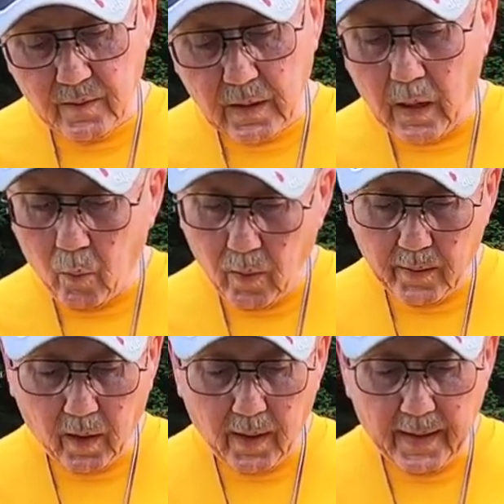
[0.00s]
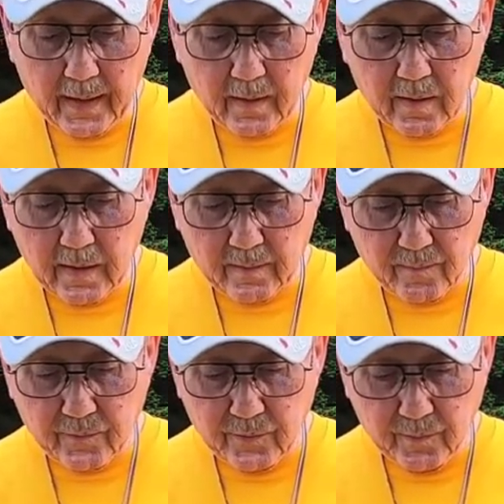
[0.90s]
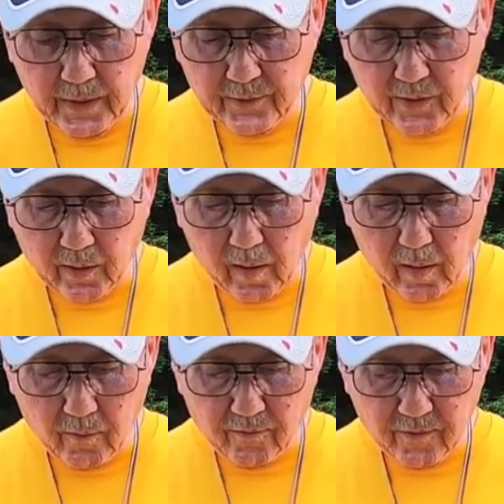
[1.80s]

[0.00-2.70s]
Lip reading: Got one to land and it took off.